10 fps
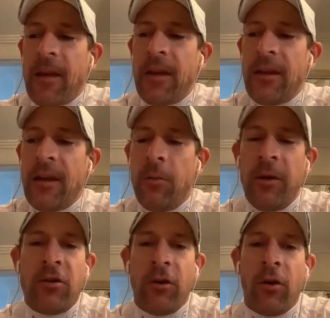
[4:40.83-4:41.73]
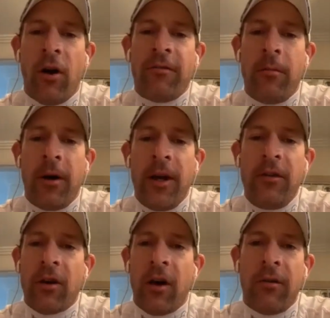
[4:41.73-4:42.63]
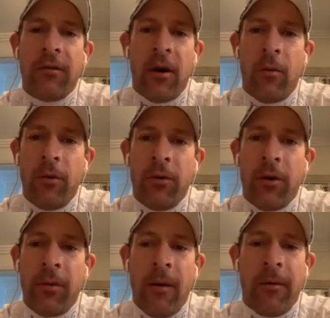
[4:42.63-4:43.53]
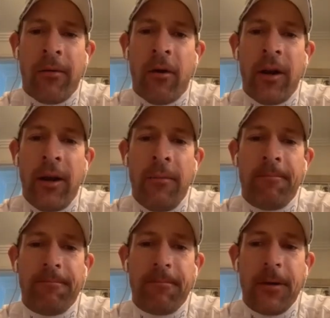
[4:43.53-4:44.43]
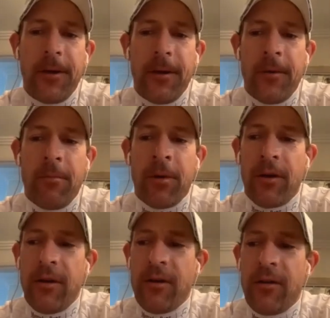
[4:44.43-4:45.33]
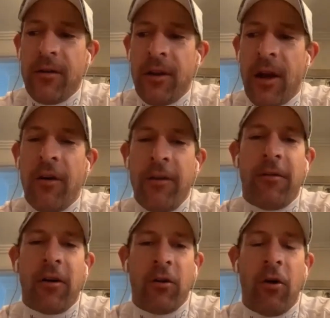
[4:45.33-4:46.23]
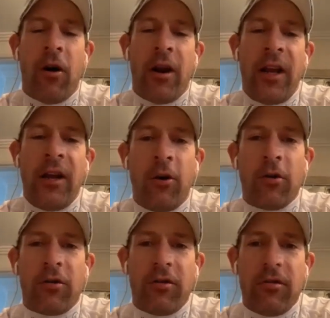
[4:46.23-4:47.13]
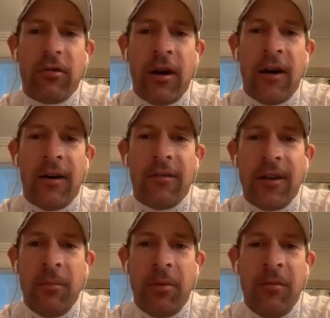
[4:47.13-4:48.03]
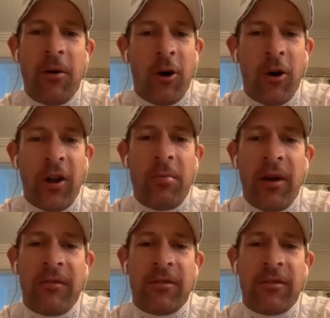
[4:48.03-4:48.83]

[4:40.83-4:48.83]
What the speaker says: He'll be too light for me, so I will not be able to ride him. But, if I could ride any horse, he'd be my early pick for